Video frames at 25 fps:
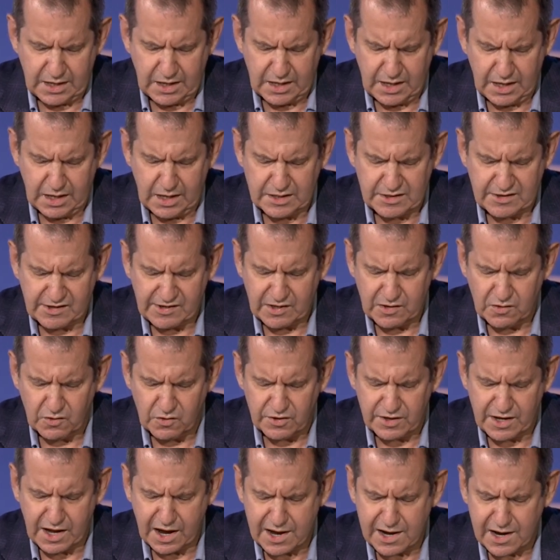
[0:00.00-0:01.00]
Until
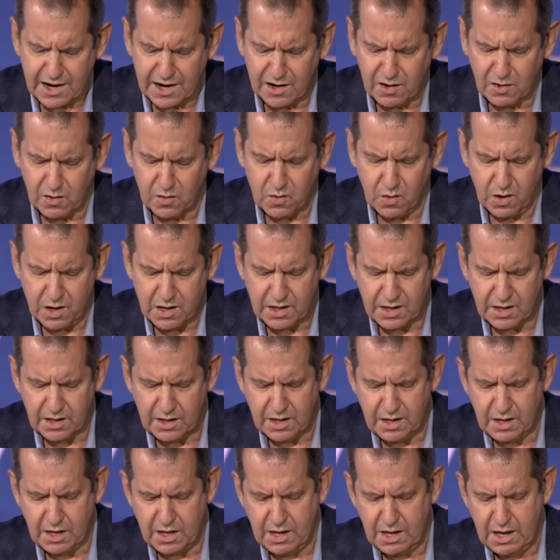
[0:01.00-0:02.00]
now,
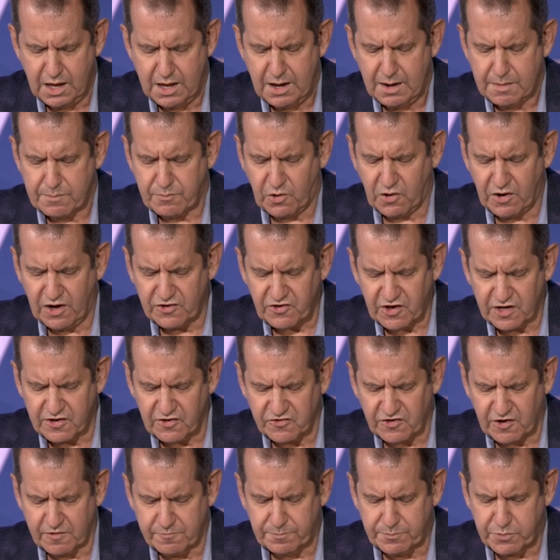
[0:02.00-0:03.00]

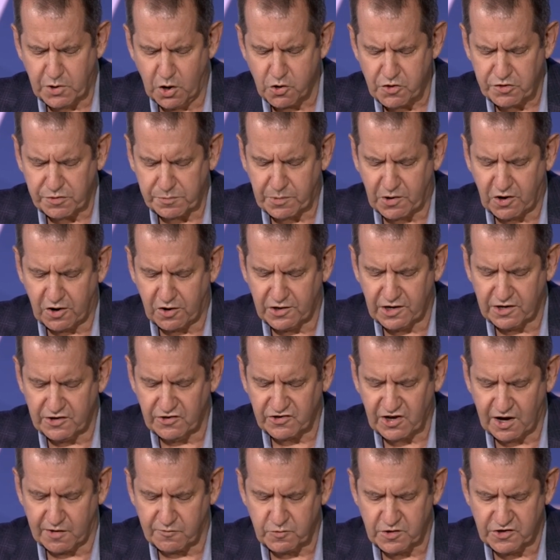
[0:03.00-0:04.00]
presidents of both
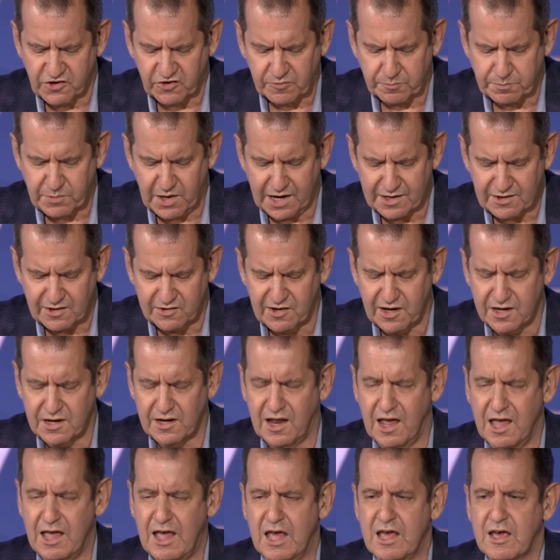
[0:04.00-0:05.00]
parties have
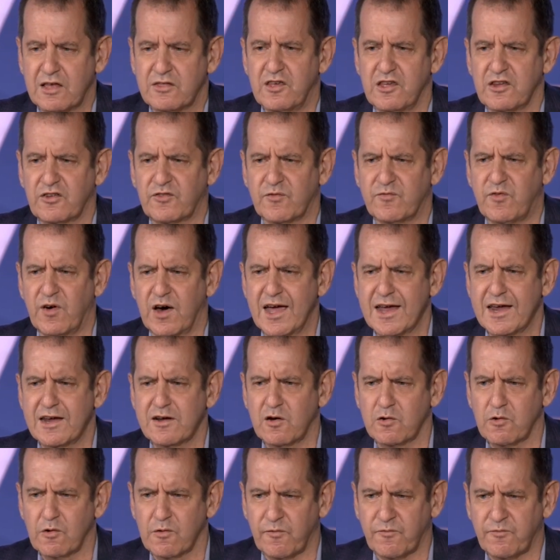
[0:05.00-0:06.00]
respected this
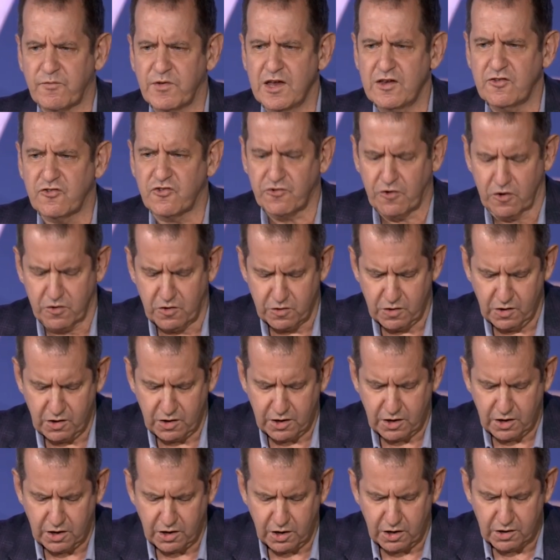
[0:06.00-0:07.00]
vital feature
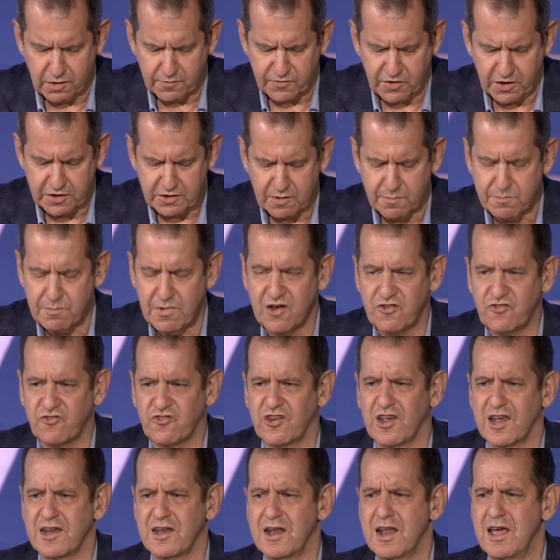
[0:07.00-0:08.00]
of the
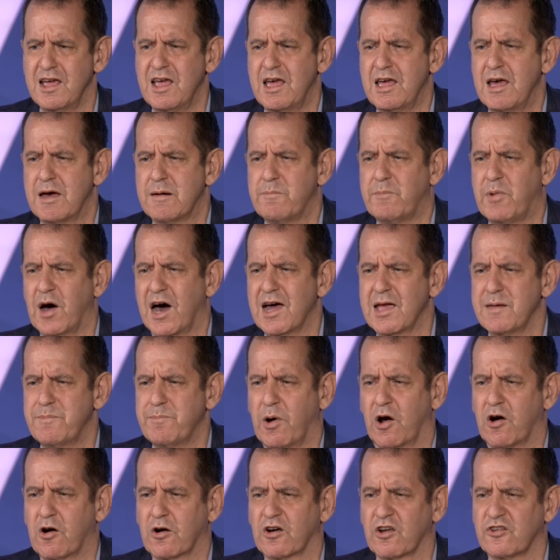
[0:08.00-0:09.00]
commission,
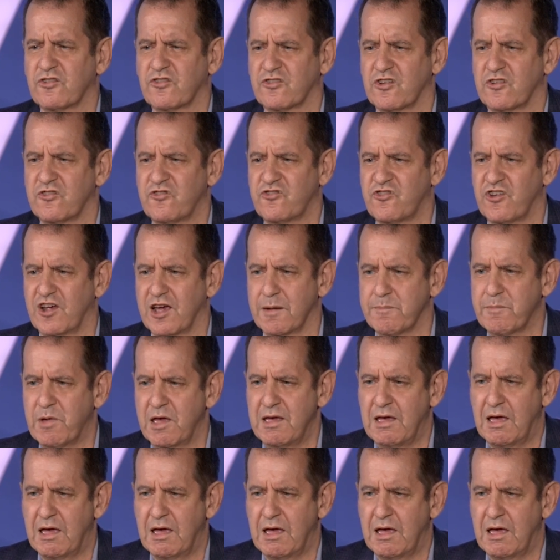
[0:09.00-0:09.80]
bipartisanship.